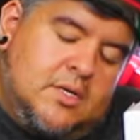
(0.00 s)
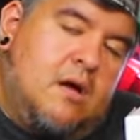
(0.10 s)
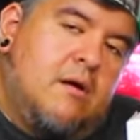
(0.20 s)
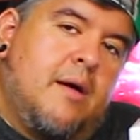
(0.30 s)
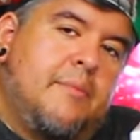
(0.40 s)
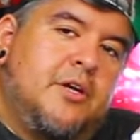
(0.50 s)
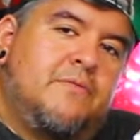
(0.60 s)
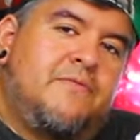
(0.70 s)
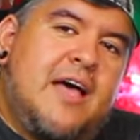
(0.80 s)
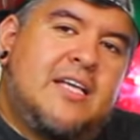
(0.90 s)
Alright, I'm going to do
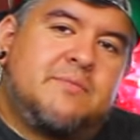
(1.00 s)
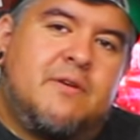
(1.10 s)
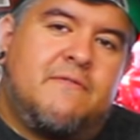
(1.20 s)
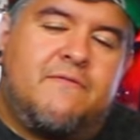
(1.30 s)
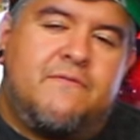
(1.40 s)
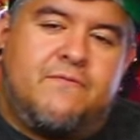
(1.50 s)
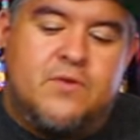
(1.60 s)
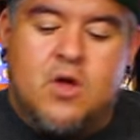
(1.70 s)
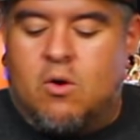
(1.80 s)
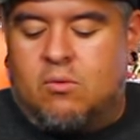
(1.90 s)
Phasma...
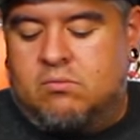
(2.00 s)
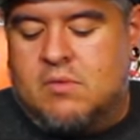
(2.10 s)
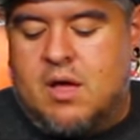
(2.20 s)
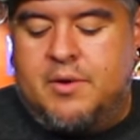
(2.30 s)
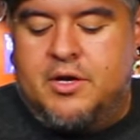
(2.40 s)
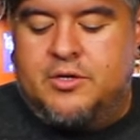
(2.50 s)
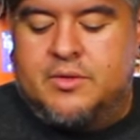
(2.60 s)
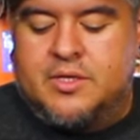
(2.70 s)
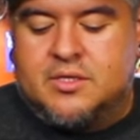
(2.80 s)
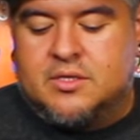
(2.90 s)
No, I'm going to do
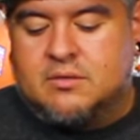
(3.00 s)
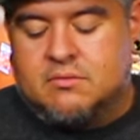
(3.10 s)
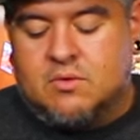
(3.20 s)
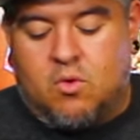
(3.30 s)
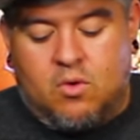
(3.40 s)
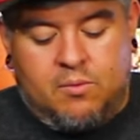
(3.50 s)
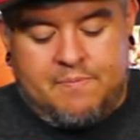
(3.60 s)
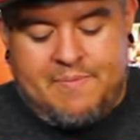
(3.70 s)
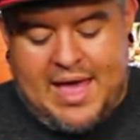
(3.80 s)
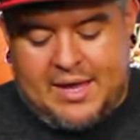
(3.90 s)
this horrible
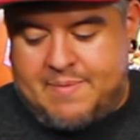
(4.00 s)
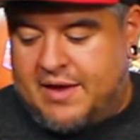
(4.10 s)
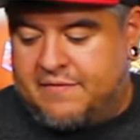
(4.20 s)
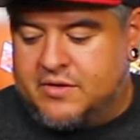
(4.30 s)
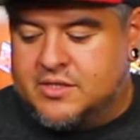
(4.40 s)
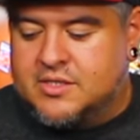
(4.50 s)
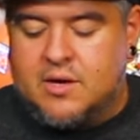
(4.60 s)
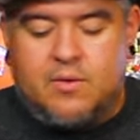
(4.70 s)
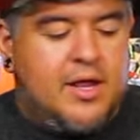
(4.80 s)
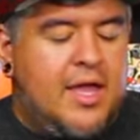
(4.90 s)
backpack first because
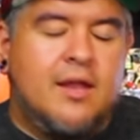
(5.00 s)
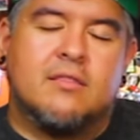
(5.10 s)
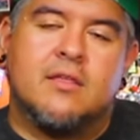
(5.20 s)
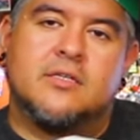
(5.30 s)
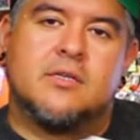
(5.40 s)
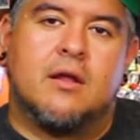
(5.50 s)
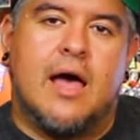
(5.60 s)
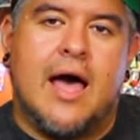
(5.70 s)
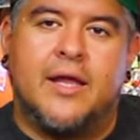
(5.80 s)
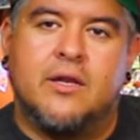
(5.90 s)
I want to end things on a
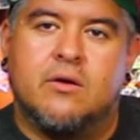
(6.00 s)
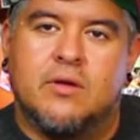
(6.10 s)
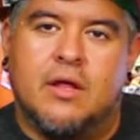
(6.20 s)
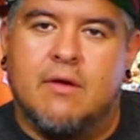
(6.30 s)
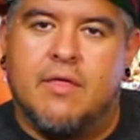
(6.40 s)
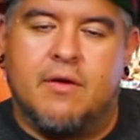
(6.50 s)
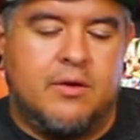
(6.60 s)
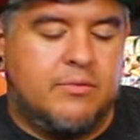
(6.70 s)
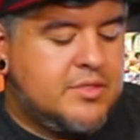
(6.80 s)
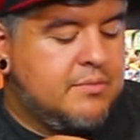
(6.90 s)
high note and I'd rather
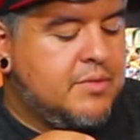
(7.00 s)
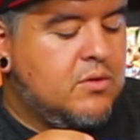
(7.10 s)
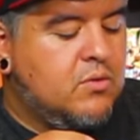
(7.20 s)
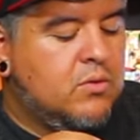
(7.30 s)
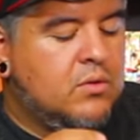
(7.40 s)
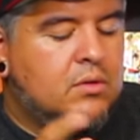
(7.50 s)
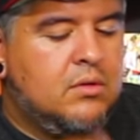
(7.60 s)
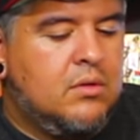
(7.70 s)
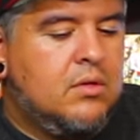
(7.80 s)
end with something cool.